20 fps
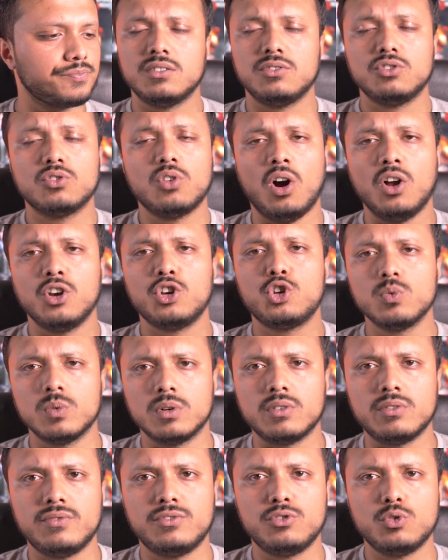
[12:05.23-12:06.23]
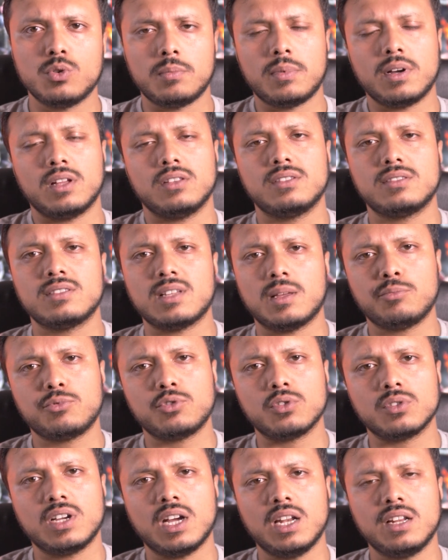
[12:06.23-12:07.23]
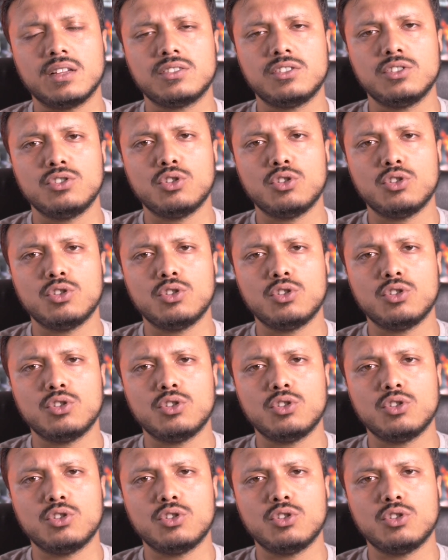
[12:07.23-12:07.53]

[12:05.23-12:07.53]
You can't do a review about the Samsung Galaxy